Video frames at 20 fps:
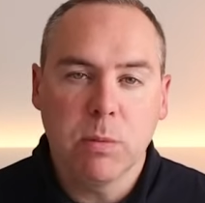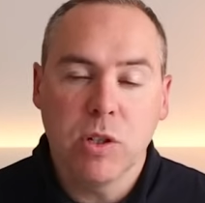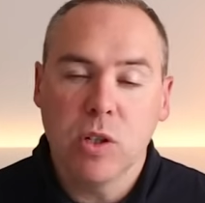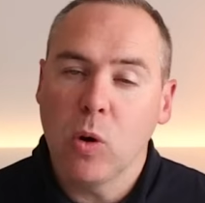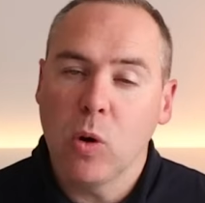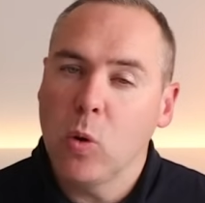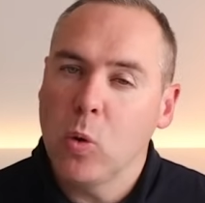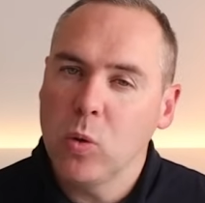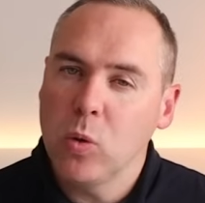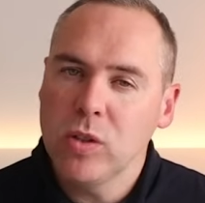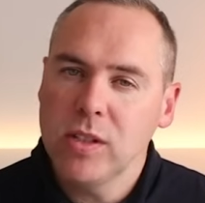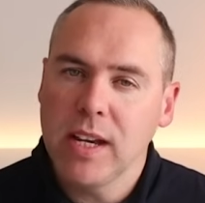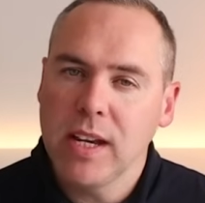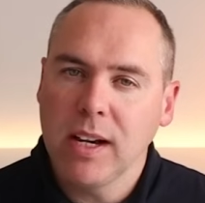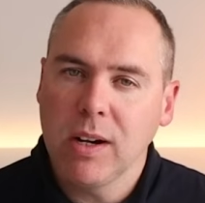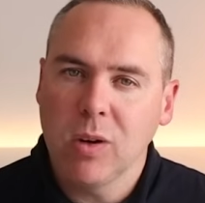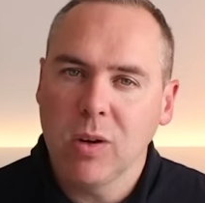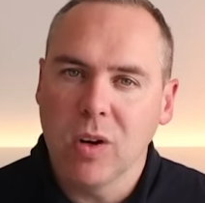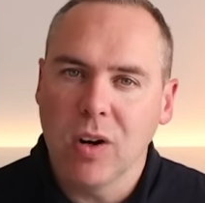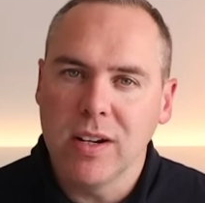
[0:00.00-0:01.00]
which all
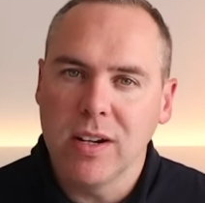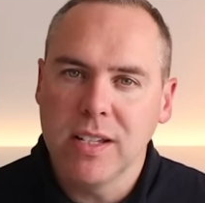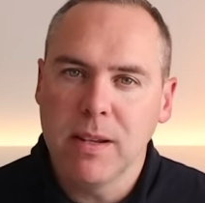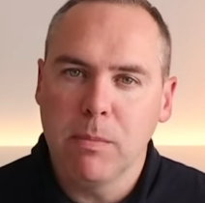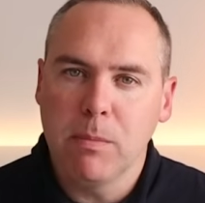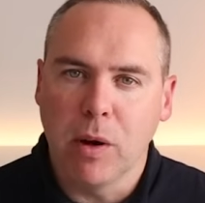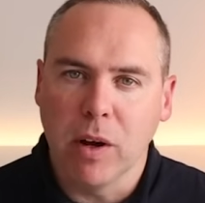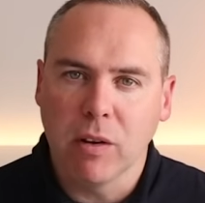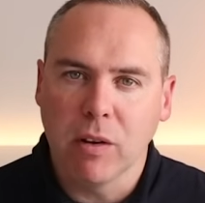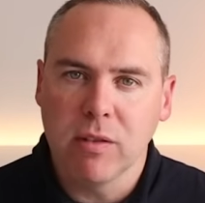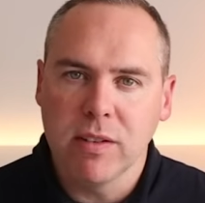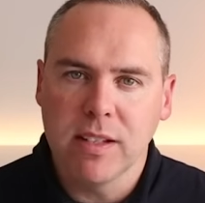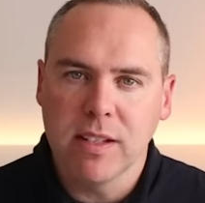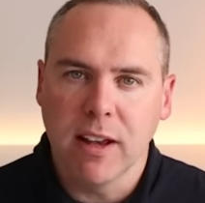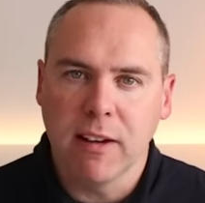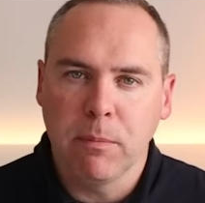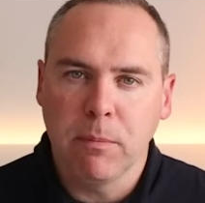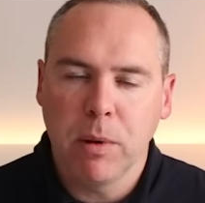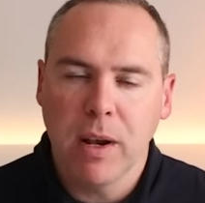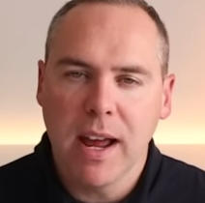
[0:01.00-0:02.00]
synchronize in
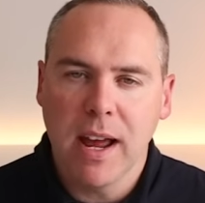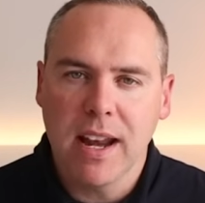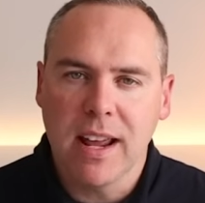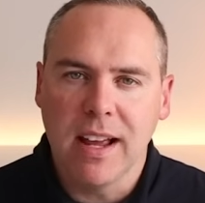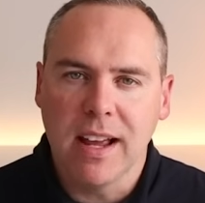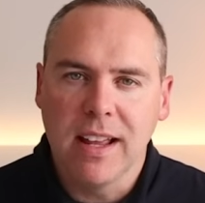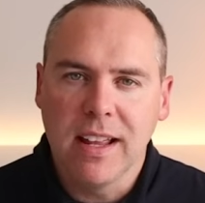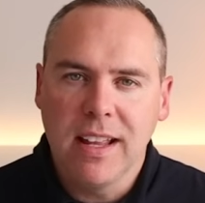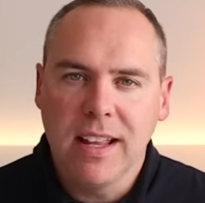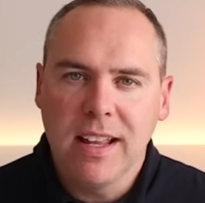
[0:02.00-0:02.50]
Microsoft Planner.